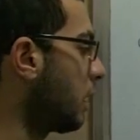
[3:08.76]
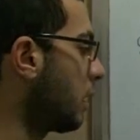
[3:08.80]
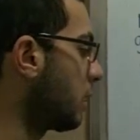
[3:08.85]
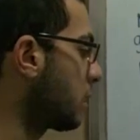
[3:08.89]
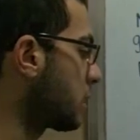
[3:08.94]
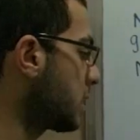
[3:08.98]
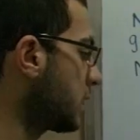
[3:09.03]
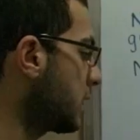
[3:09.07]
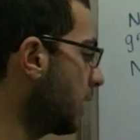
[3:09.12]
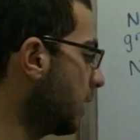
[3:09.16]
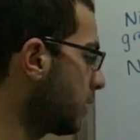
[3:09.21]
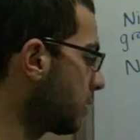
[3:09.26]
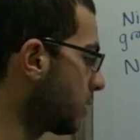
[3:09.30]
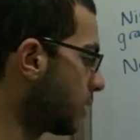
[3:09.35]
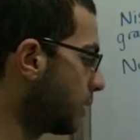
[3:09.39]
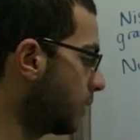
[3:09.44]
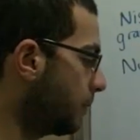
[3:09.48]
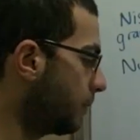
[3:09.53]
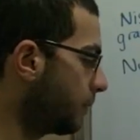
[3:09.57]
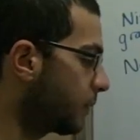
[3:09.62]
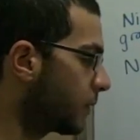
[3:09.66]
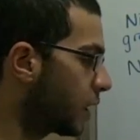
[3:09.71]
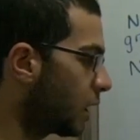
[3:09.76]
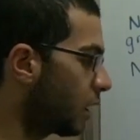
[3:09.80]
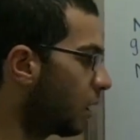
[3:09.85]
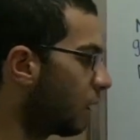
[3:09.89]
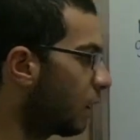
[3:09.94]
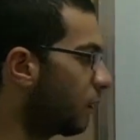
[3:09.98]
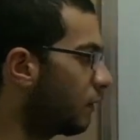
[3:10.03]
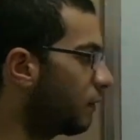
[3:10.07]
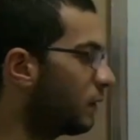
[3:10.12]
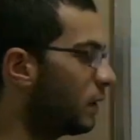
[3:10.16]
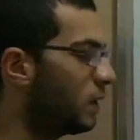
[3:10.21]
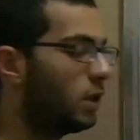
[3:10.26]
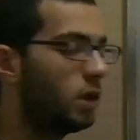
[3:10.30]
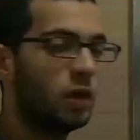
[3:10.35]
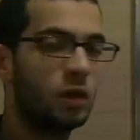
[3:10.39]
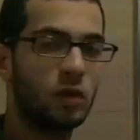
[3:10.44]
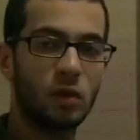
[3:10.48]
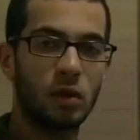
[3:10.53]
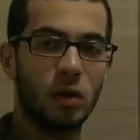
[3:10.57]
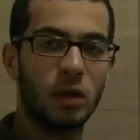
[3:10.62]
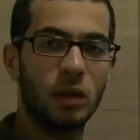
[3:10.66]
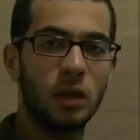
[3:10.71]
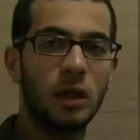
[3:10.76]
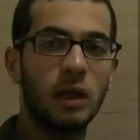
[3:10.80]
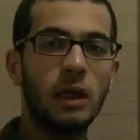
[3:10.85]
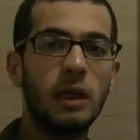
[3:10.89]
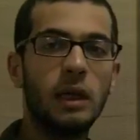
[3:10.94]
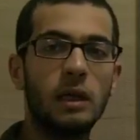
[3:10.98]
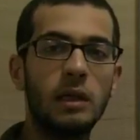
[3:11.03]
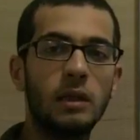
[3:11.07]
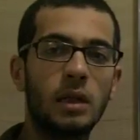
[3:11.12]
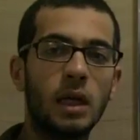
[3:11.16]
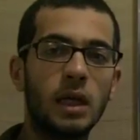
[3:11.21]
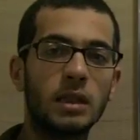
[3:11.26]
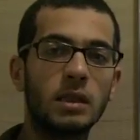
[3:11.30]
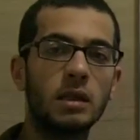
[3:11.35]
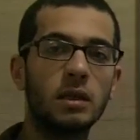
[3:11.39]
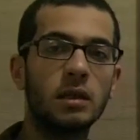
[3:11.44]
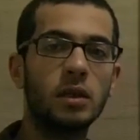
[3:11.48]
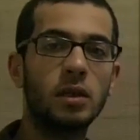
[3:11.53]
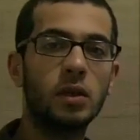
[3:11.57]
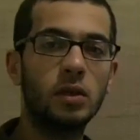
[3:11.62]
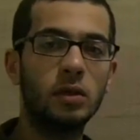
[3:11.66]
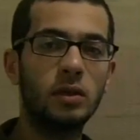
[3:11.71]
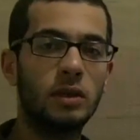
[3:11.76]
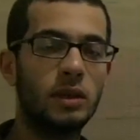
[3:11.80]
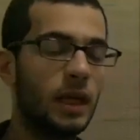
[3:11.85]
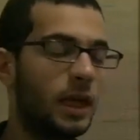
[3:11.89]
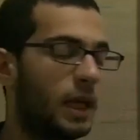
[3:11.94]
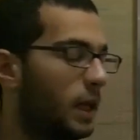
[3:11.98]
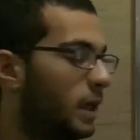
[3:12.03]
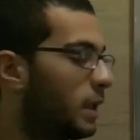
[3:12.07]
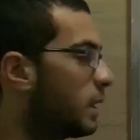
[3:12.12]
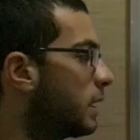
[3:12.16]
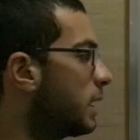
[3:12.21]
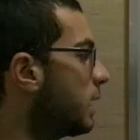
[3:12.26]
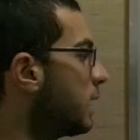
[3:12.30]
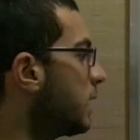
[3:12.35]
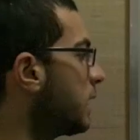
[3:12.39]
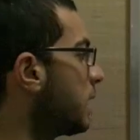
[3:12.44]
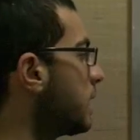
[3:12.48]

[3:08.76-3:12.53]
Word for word: uh, cyton of the neuron doesn't contain